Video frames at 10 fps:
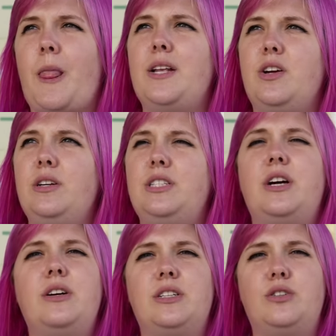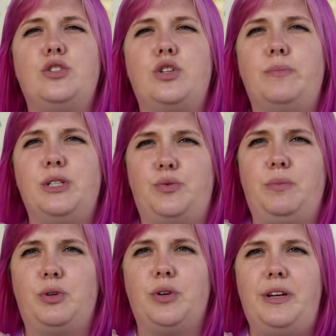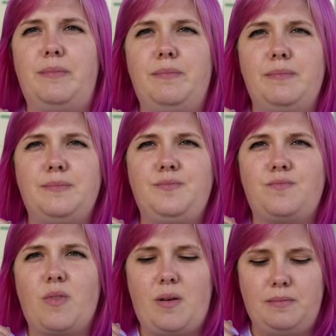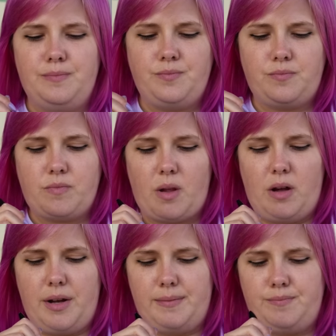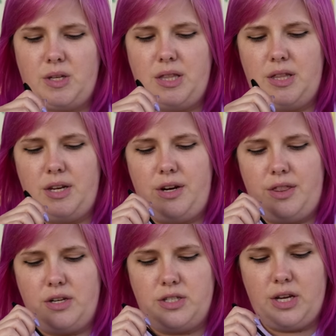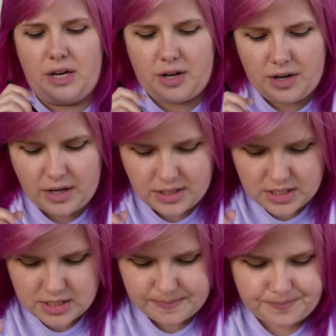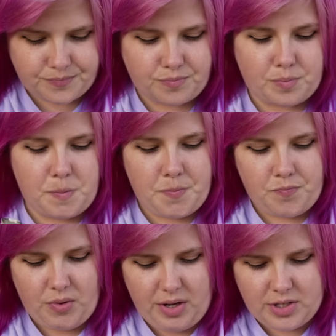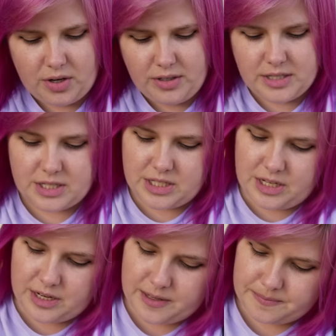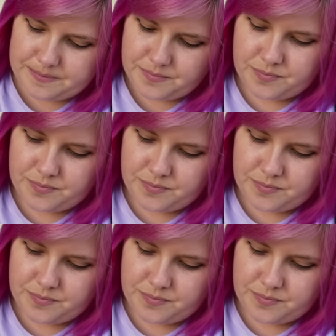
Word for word: It's hard to tell because there's so much whipped cream. Yeah. Um, and then the, there's like nuts. It's hard to see it.